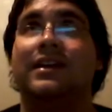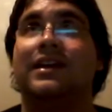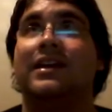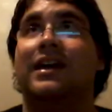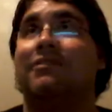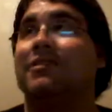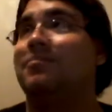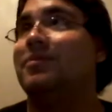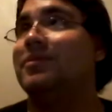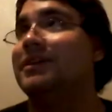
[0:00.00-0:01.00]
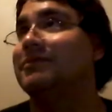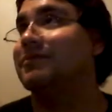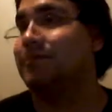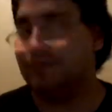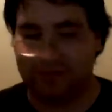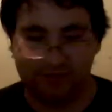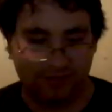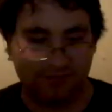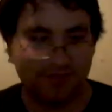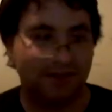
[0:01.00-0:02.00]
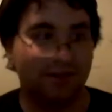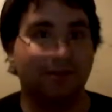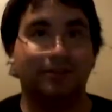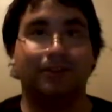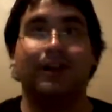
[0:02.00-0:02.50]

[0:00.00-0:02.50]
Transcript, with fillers: At one point, Rey Mysterio